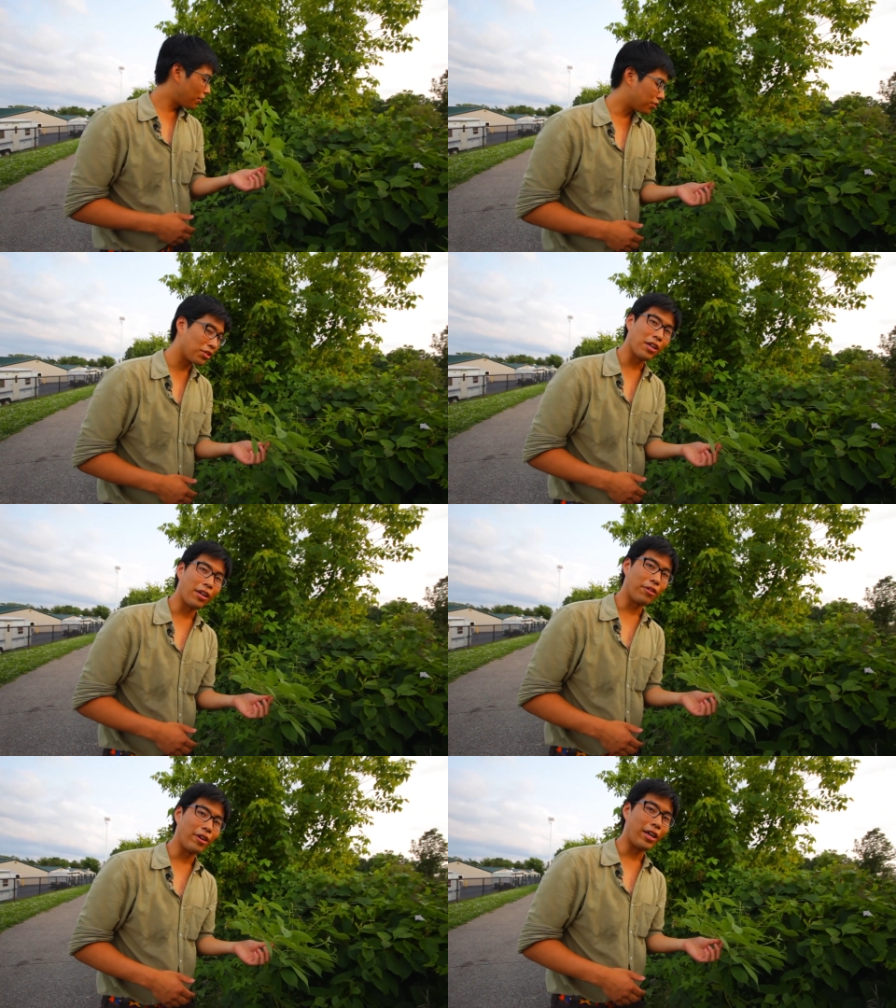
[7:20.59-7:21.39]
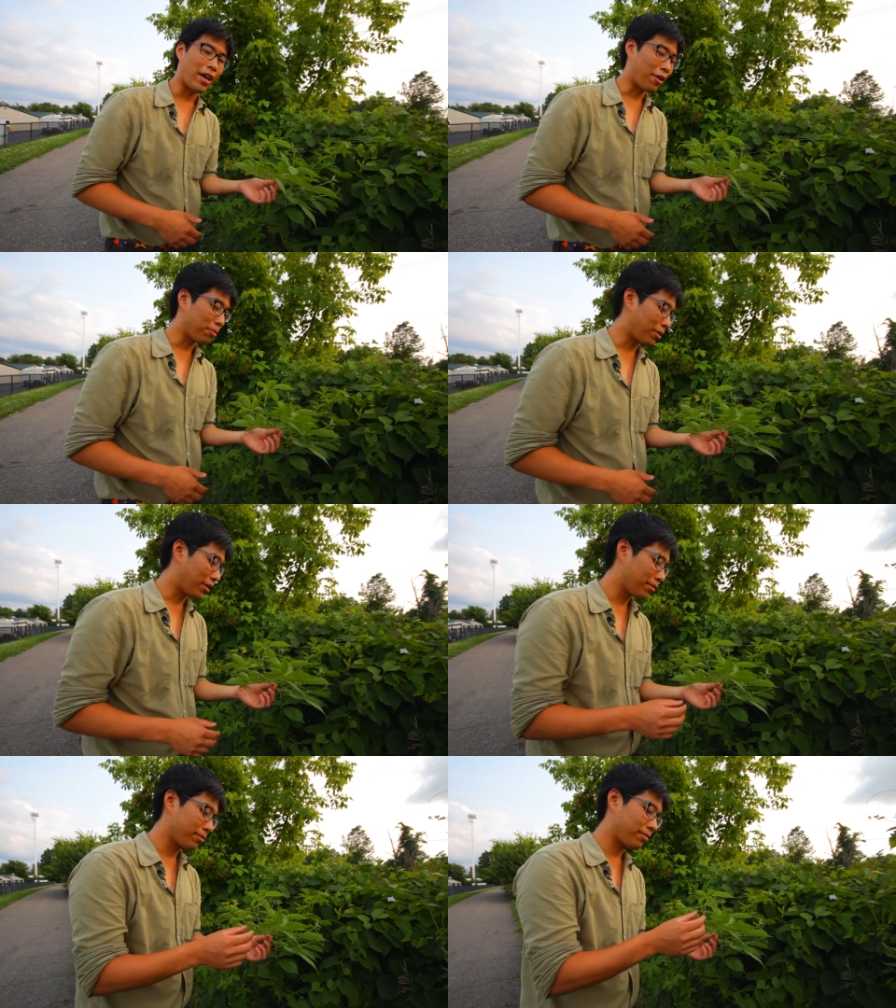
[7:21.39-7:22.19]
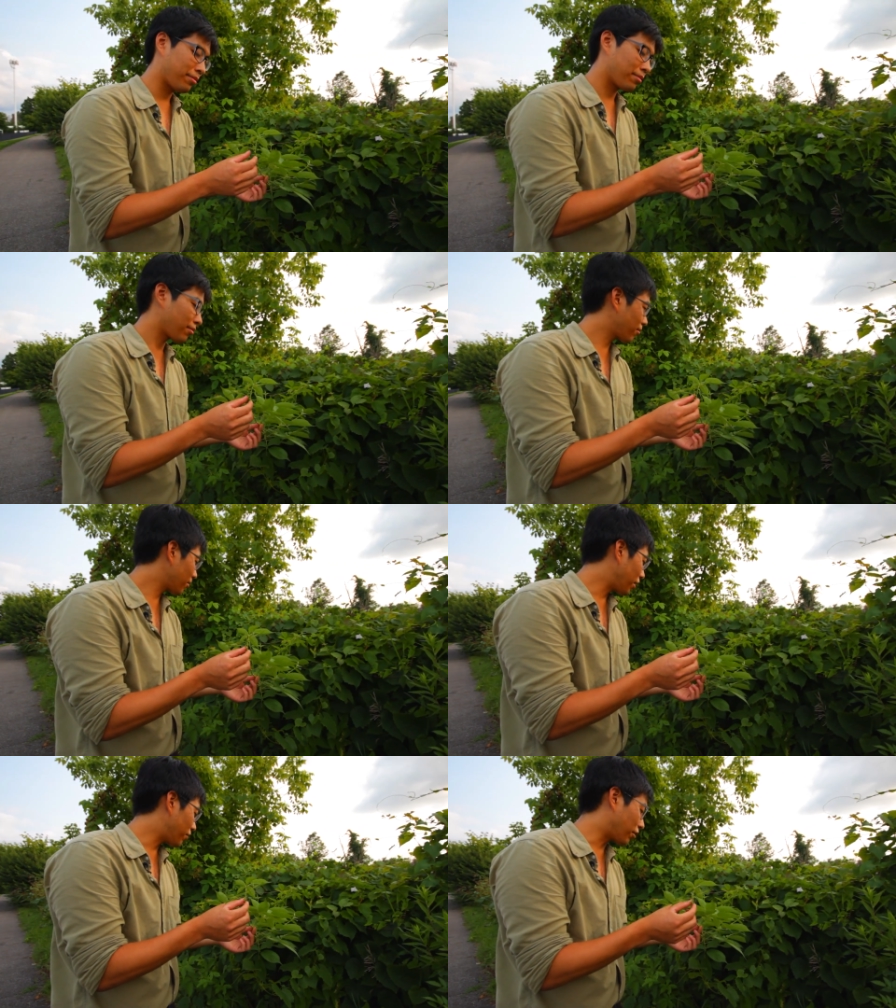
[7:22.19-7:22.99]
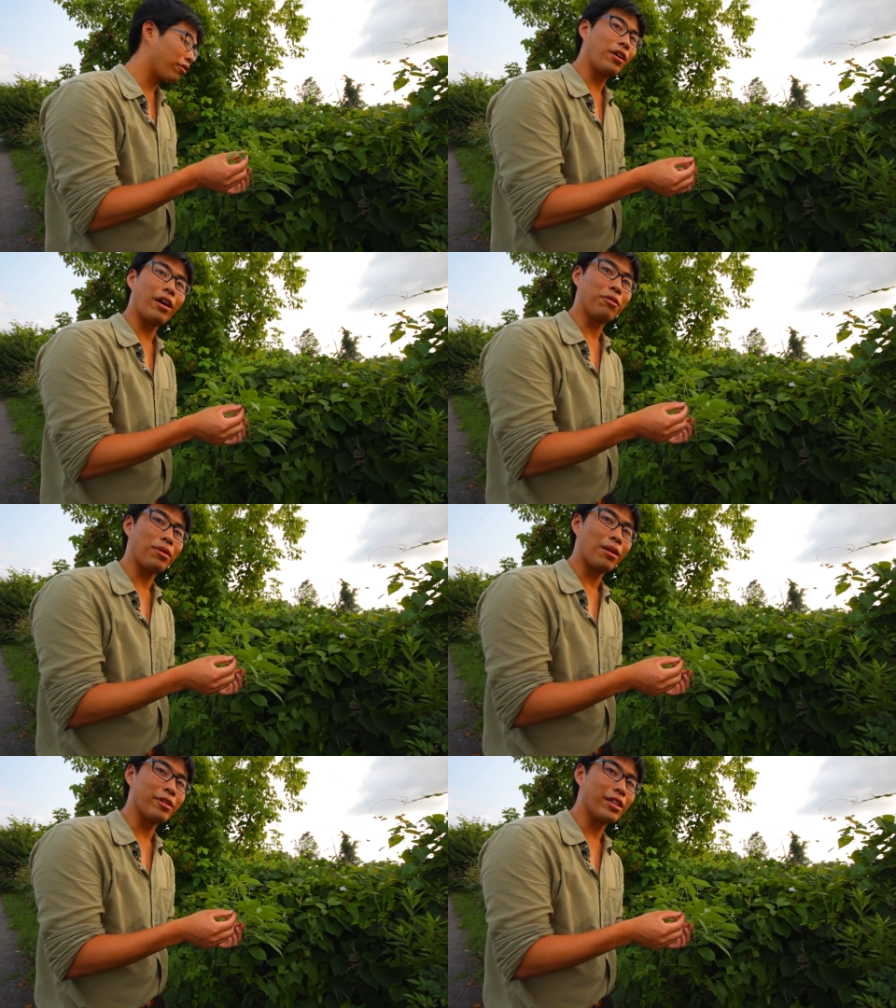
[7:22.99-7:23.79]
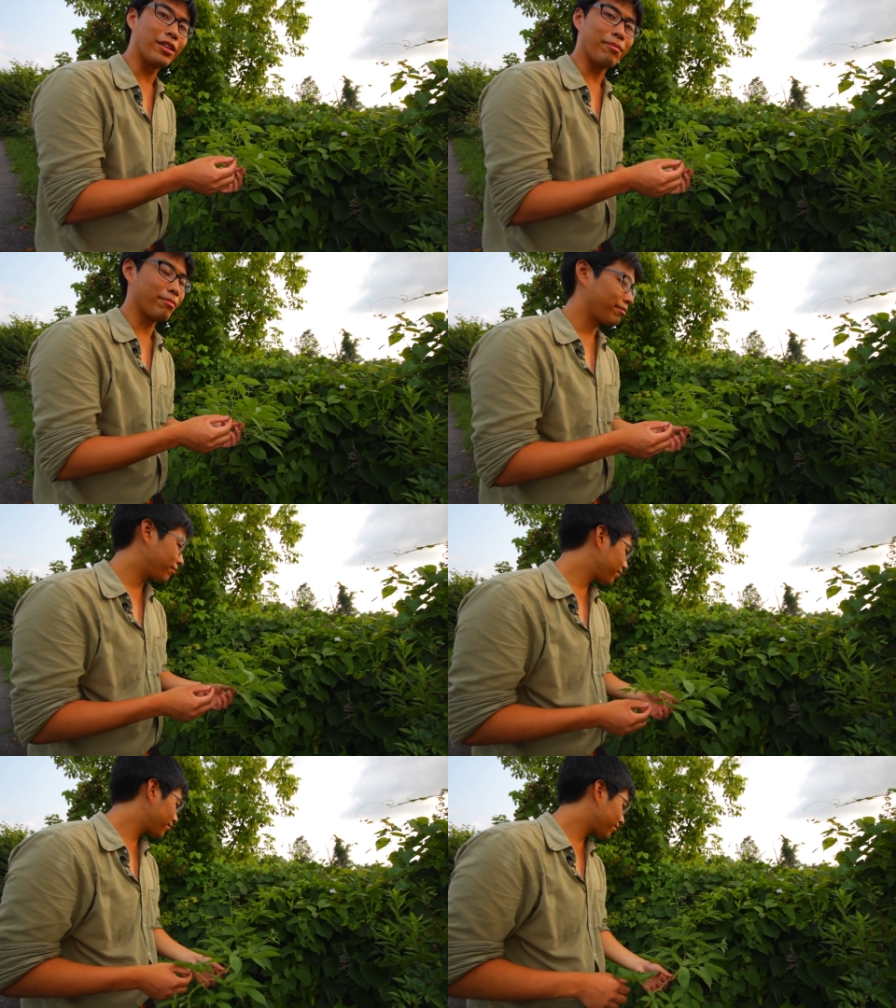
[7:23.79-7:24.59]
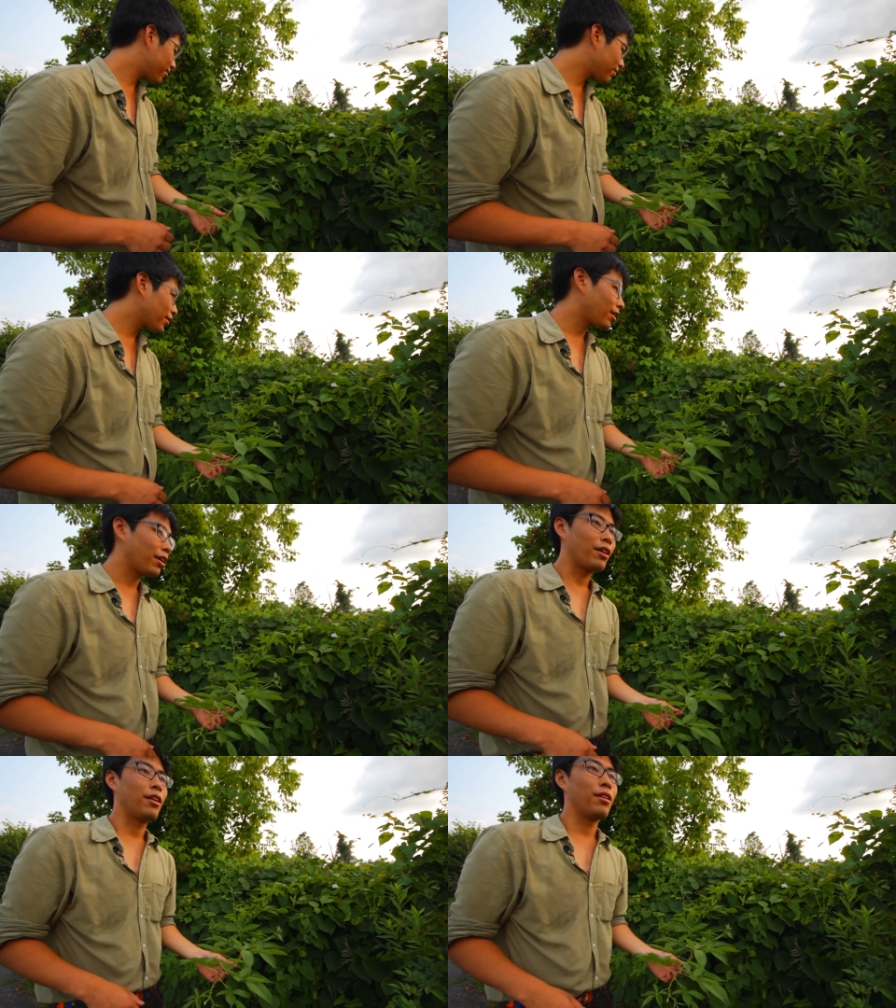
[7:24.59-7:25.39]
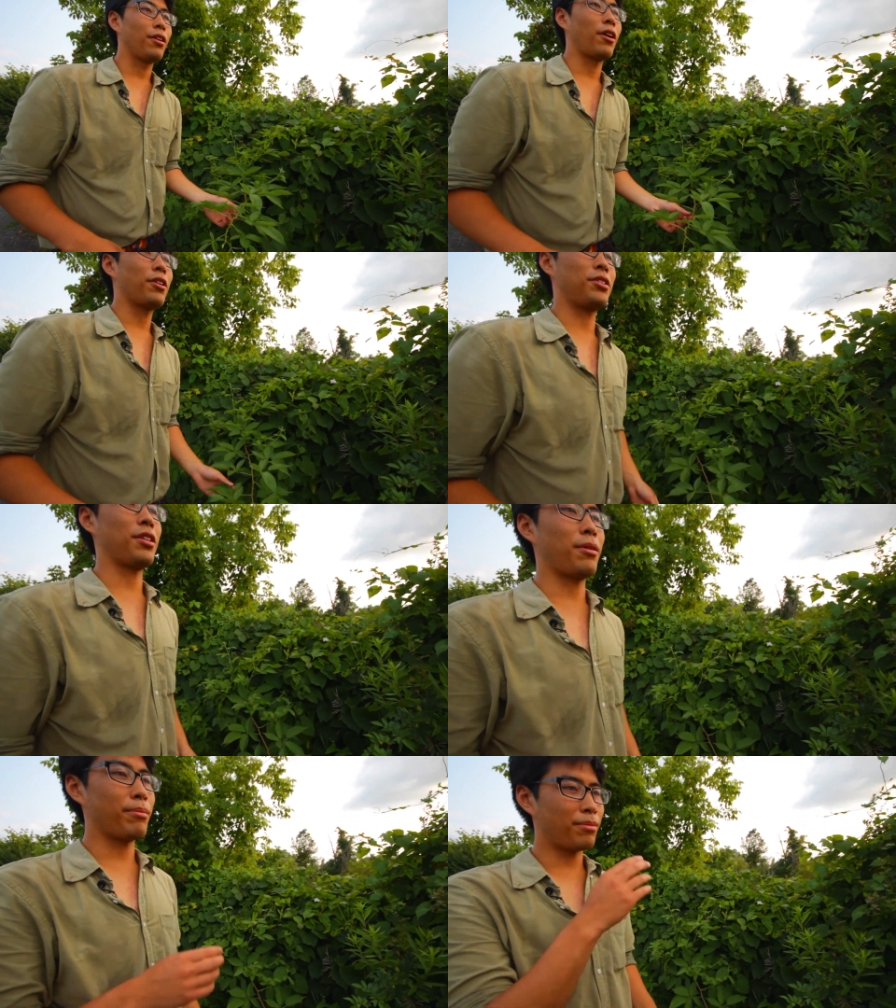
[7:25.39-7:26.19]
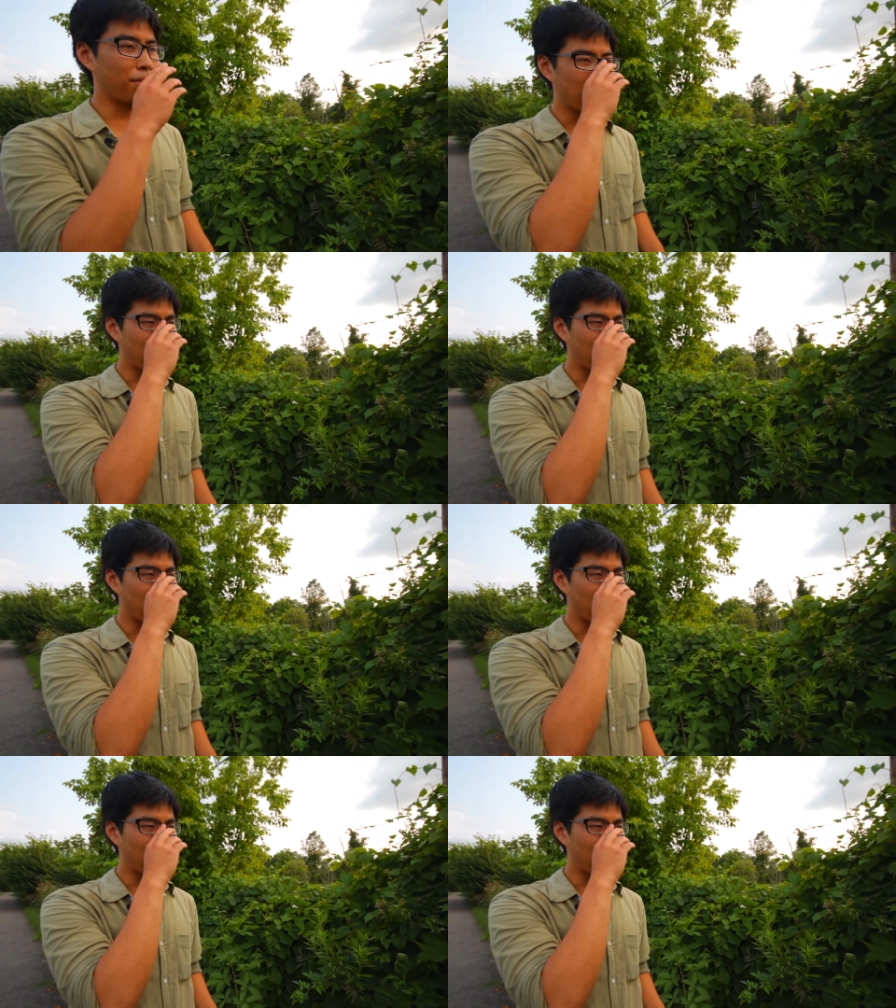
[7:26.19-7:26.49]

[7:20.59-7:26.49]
There's none on it right now, but if there were, I would probably eat them. There are some